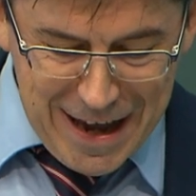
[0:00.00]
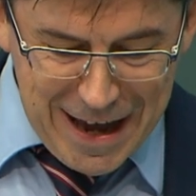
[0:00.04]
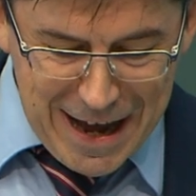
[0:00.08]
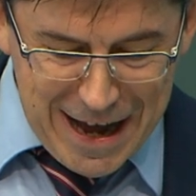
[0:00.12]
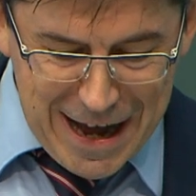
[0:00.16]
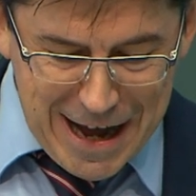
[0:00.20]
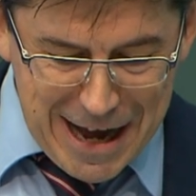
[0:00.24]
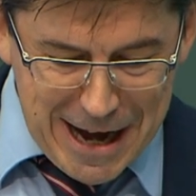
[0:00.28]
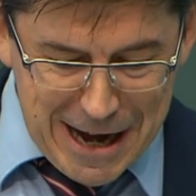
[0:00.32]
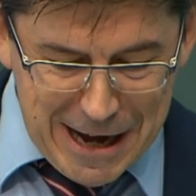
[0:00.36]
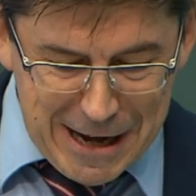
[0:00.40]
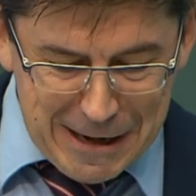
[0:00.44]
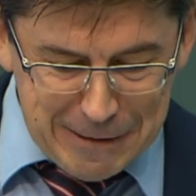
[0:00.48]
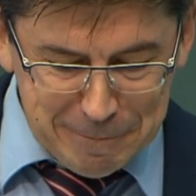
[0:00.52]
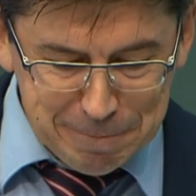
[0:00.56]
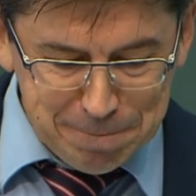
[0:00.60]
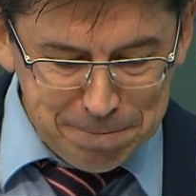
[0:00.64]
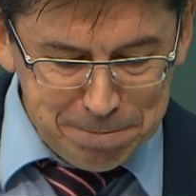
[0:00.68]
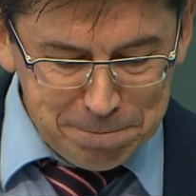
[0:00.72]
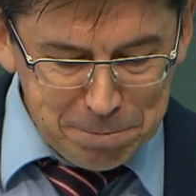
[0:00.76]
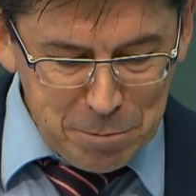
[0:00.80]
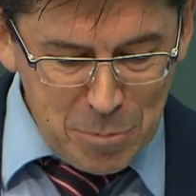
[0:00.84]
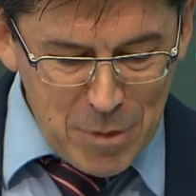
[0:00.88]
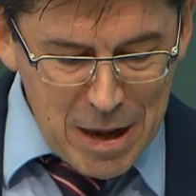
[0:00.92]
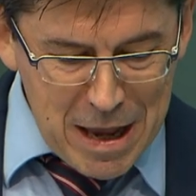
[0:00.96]

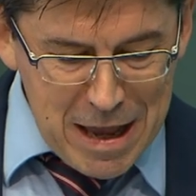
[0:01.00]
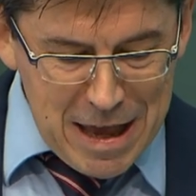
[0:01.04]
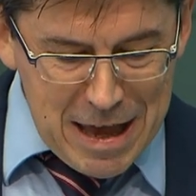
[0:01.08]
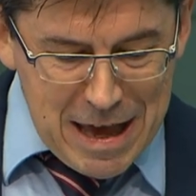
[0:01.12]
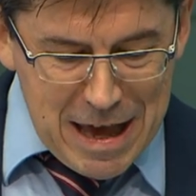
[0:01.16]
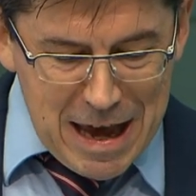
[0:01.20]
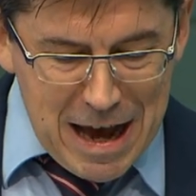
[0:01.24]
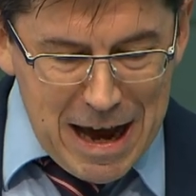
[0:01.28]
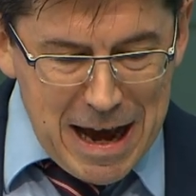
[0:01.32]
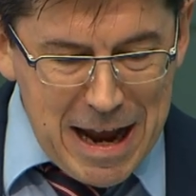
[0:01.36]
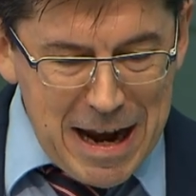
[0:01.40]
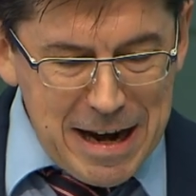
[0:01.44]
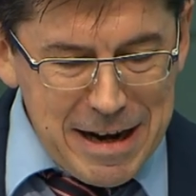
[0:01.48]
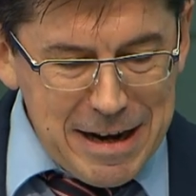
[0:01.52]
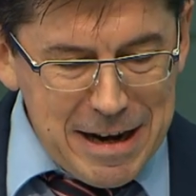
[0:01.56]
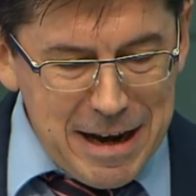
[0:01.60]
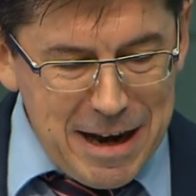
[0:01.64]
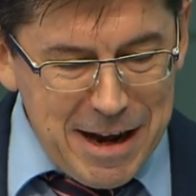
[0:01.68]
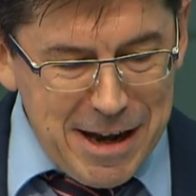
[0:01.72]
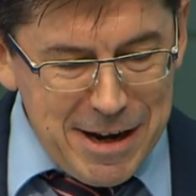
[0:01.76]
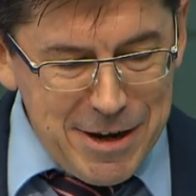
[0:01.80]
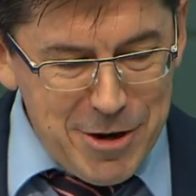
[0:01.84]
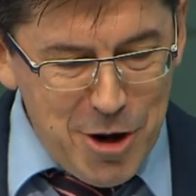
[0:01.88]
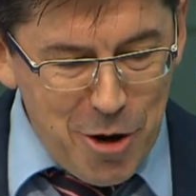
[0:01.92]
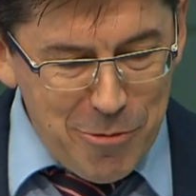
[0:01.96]
Um, and
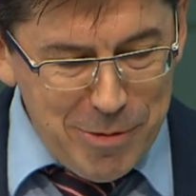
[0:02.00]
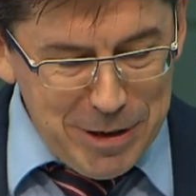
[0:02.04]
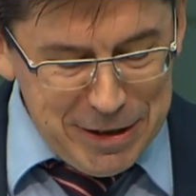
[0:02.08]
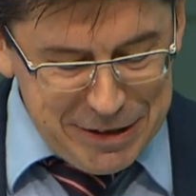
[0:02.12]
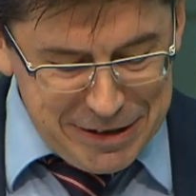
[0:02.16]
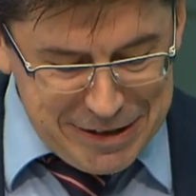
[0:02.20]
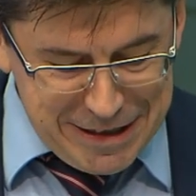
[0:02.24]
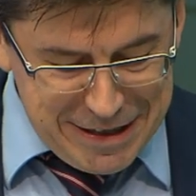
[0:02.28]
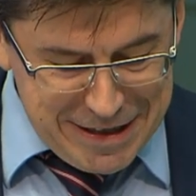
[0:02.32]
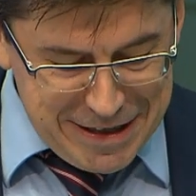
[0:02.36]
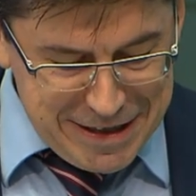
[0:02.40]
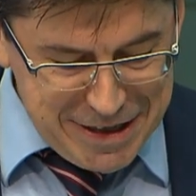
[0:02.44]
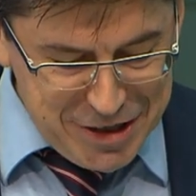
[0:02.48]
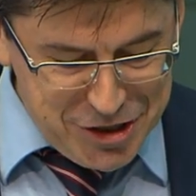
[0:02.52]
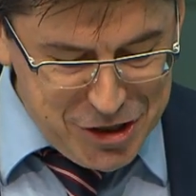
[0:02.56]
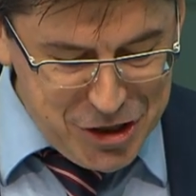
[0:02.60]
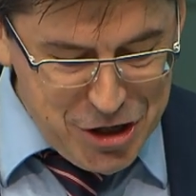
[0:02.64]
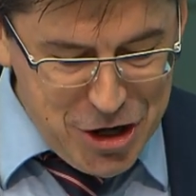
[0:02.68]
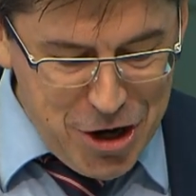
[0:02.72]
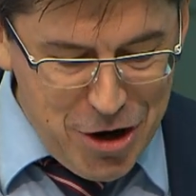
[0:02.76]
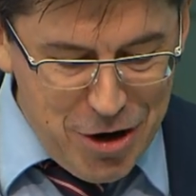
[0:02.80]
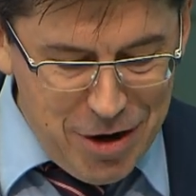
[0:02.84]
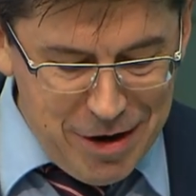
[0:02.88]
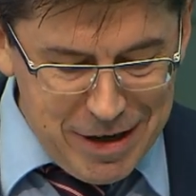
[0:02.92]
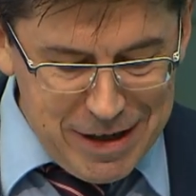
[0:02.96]
a novelty this
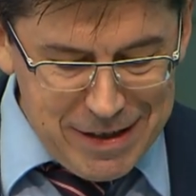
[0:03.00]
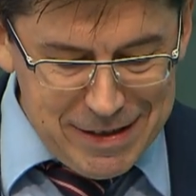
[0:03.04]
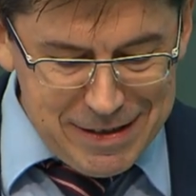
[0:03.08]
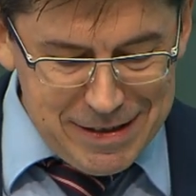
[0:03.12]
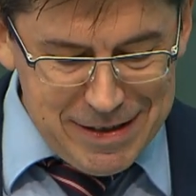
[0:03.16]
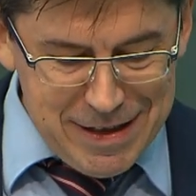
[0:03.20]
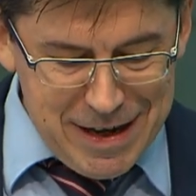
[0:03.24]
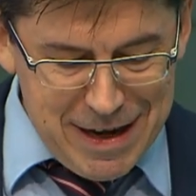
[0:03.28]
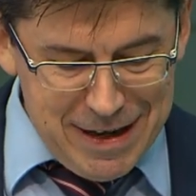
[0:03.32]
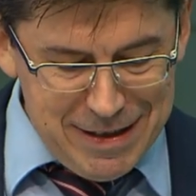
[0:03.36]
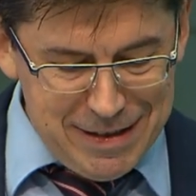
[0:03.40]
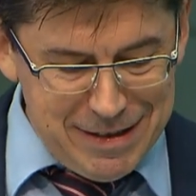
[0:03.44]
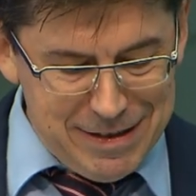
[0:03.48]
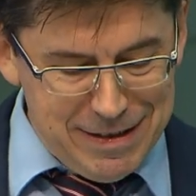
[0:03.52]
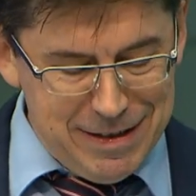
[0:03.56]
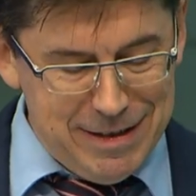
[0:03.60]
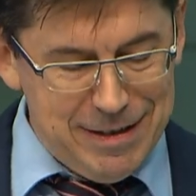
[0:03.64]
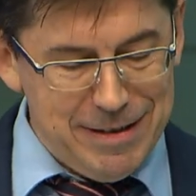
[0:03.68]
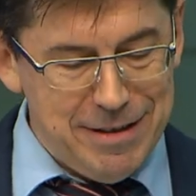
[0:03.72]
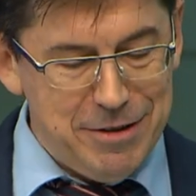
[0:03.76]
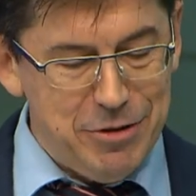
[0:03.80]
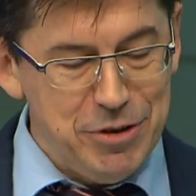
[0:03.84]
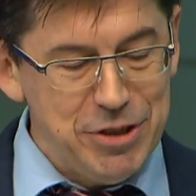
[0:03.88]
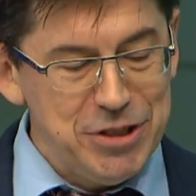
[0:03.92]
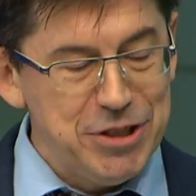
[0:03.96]
year is that uh,
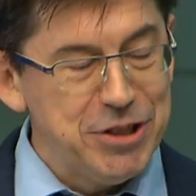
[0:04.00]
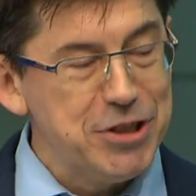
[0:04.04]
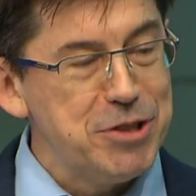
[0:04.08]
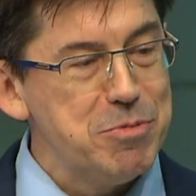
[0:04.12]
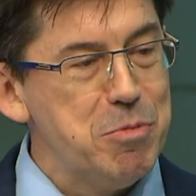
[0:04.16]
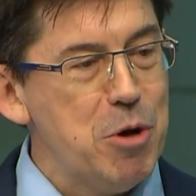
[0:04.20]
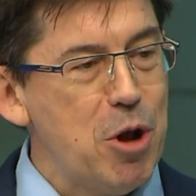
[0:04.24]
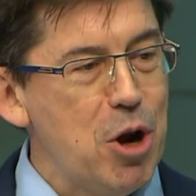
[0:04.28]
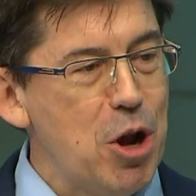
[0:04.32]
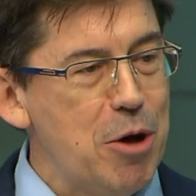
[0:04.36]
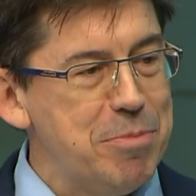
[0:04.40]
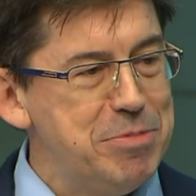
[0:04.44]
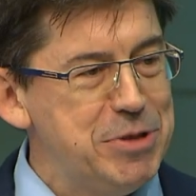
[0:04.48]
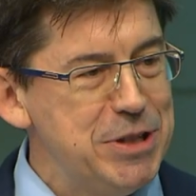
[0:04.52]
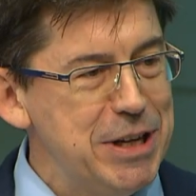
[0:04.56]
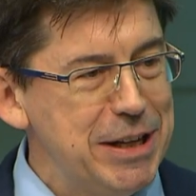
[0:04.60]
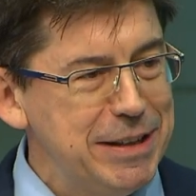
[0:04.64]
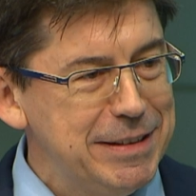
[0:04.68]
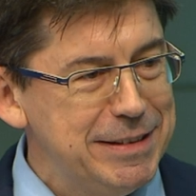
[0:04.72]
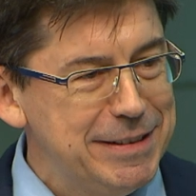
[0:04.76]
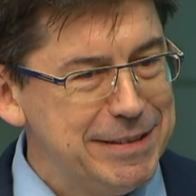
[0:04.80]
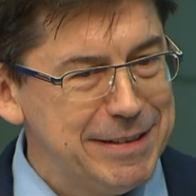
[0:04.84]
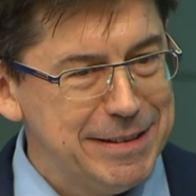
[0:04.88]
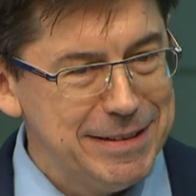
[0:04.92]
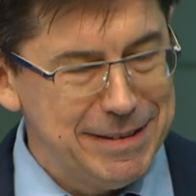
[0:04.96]
there is a small
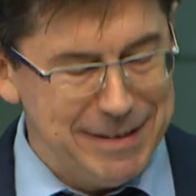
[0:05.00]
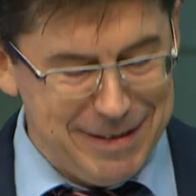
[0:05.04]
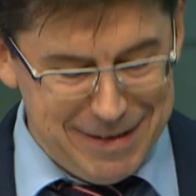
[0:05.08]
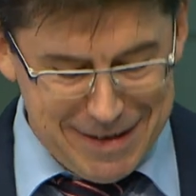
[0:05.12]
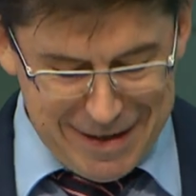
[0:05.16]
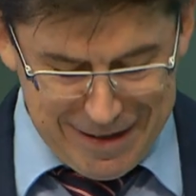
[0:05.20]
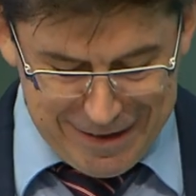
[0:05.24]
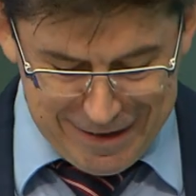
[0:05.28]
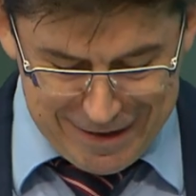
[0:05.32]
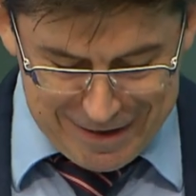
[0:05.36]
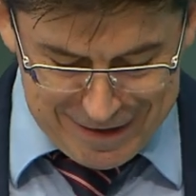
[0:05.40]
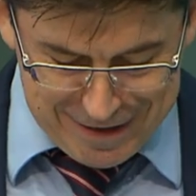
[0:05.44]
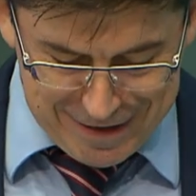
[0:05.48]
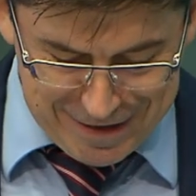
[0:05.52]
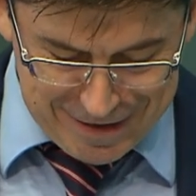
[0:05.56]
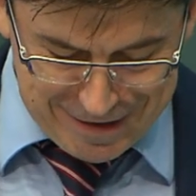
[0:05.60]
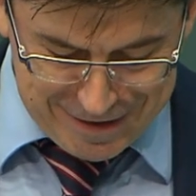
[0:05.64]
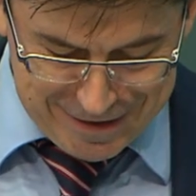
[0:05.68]
object that uh,